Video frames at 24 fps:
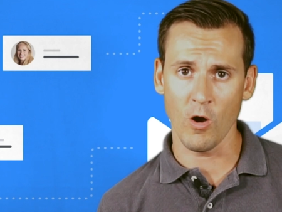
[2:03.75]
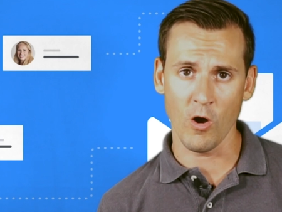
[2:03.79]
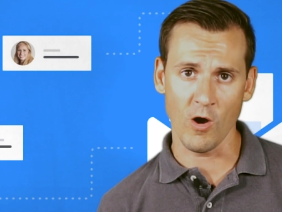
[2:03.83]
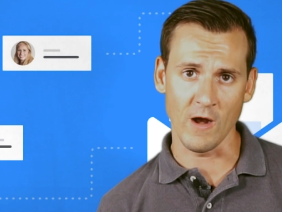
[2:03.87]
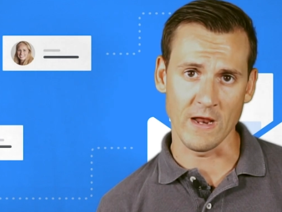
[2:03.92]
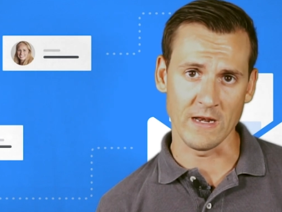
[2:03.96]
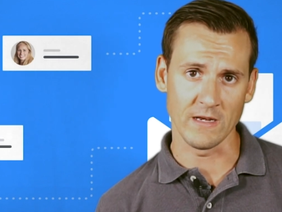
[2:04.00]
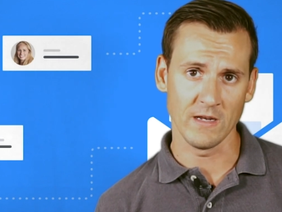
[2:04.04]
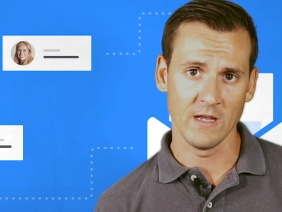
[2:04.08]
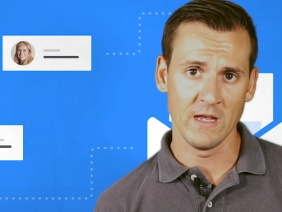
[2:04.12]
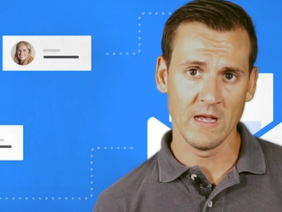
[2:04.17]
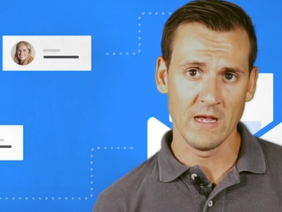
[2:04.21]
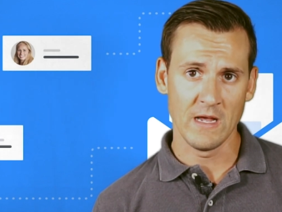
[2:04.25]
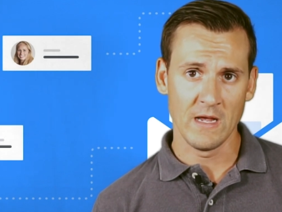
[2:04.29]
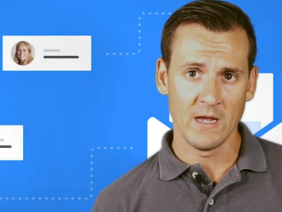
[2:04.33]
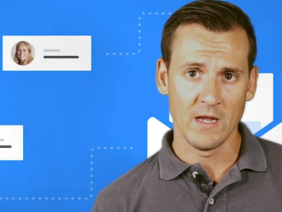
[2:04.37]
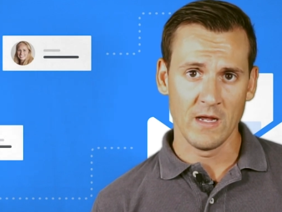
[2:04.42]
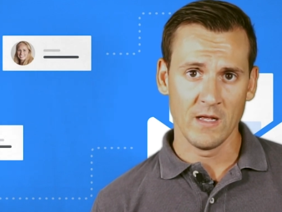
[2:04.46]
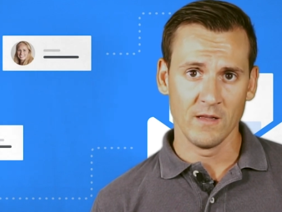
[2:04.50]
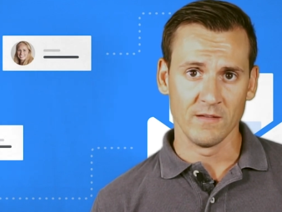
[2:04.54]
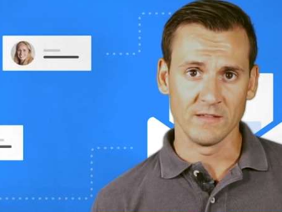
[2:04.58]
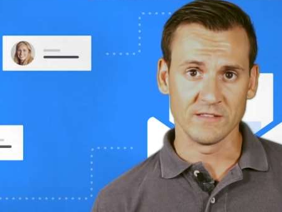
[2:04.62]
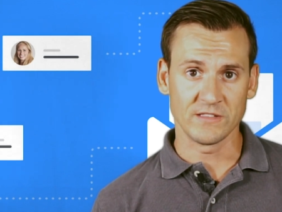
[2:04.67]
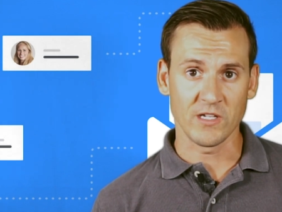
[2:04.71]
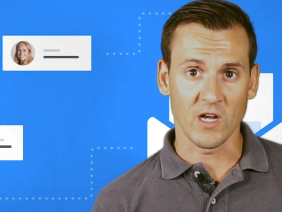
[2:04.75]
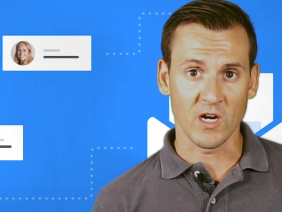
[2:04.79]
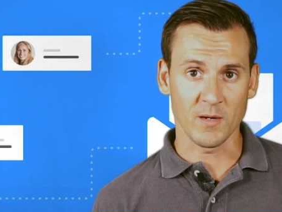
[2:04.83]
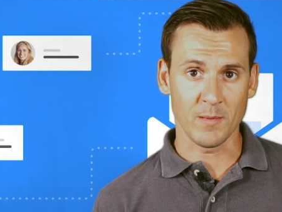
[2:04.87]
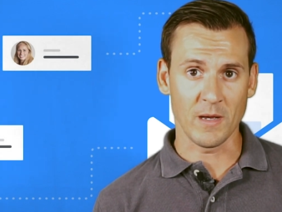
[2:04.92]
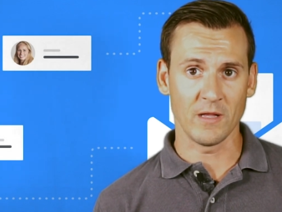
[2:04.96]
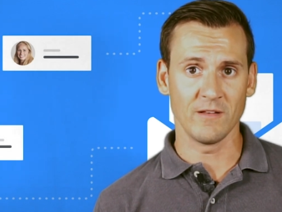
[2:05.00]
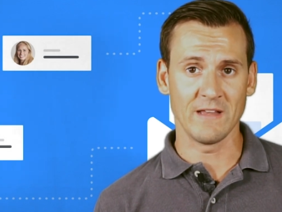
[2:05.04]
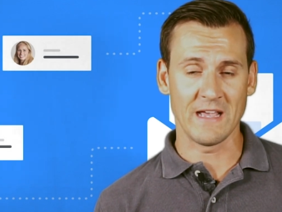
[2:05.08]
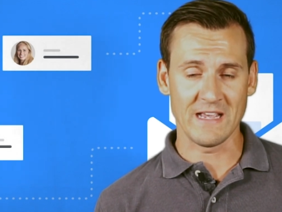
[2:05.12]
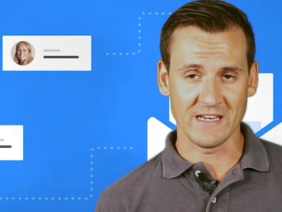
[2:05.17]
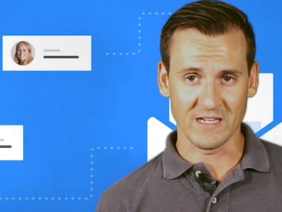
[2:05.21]
All right, let's talk
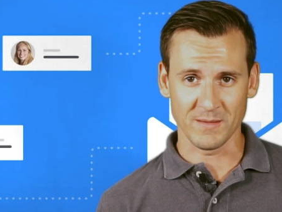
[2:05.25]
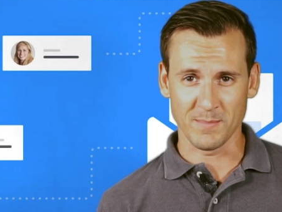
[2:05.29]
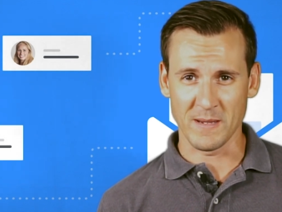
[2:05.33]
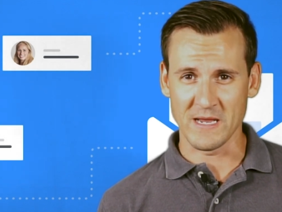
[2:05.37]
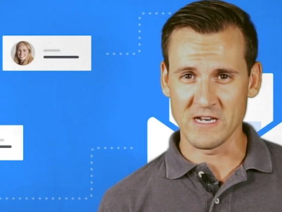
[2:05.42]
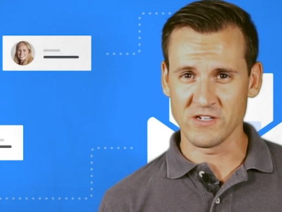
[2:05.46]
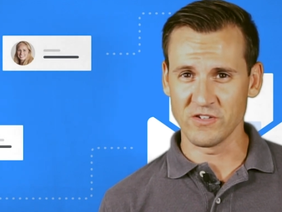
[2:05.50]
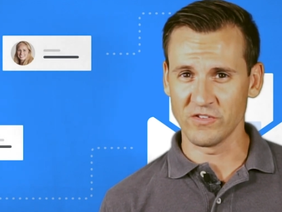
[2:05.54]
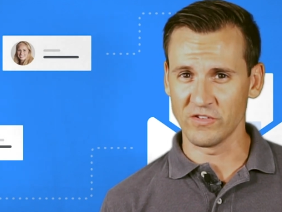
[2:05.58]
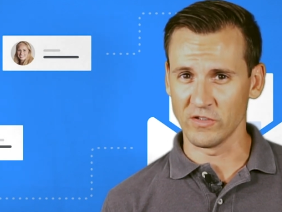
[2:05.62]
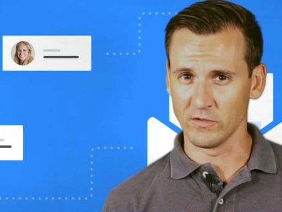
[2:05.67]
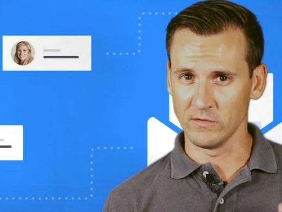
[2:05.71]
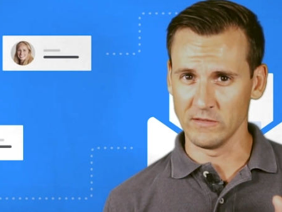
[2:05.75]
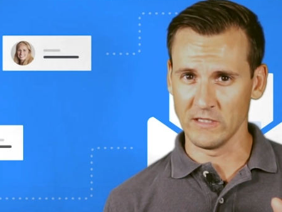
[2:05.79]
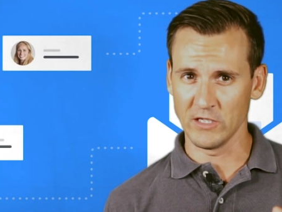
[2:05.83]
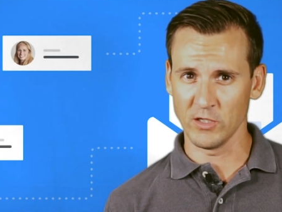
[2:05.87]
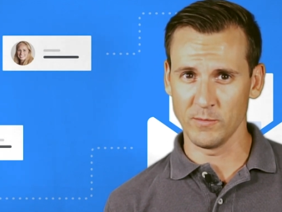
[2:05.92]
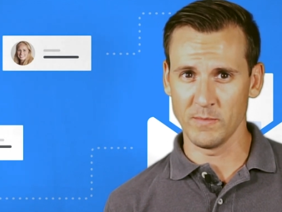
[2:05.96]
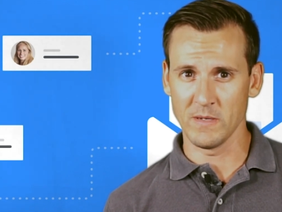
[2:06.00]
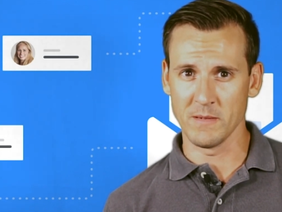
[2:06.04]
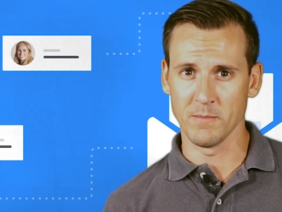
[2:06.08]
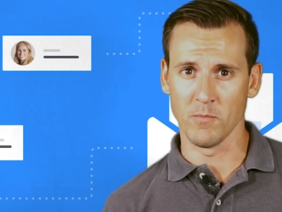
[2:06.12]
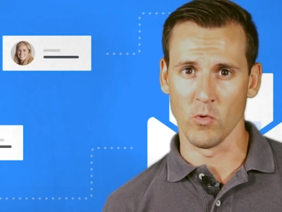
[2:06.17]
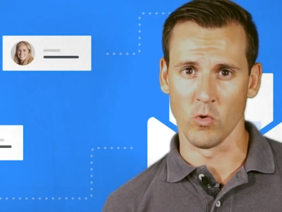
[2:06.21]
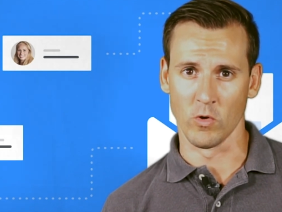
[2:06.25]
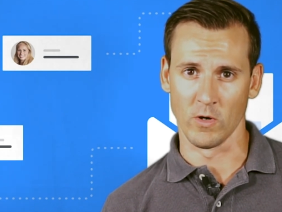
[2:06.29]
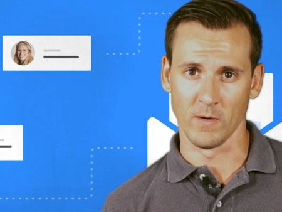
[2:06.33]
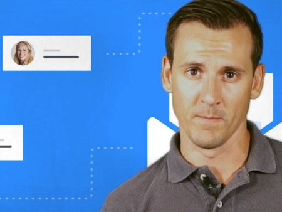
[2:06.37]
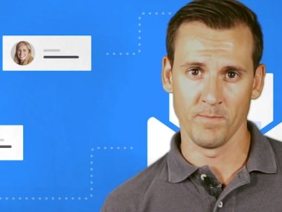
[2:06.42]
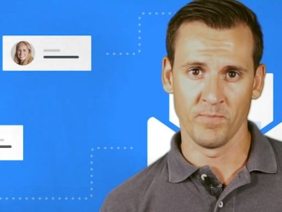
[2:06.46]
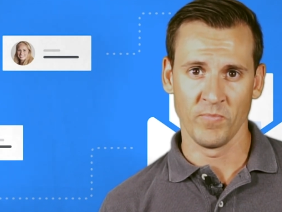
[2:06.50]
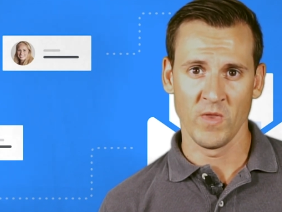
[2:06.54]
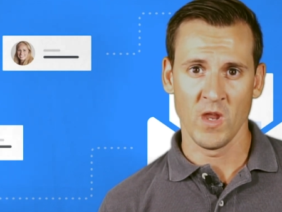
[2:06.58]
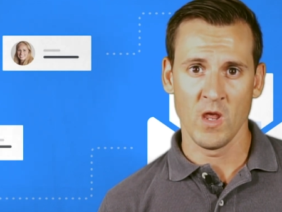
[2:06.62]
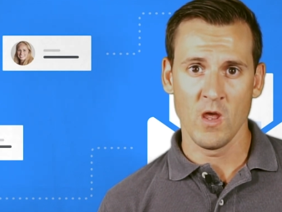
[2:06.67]
about landing pages a little bit more.